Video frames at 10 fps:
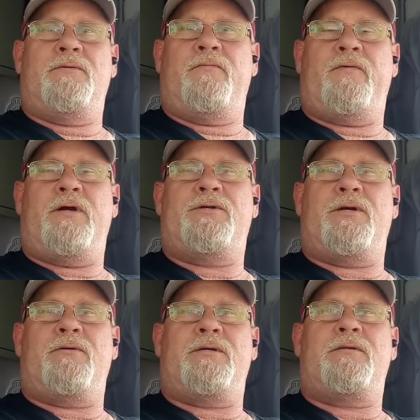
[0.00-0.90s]
very
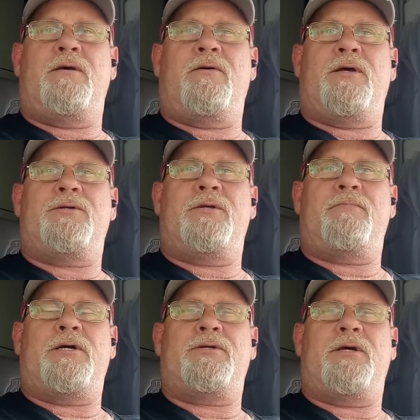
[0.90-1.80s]
generous donation to
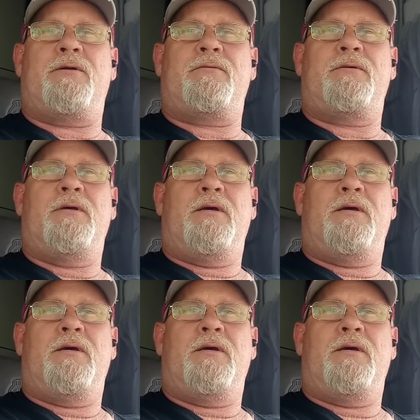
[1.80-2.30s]
my channel.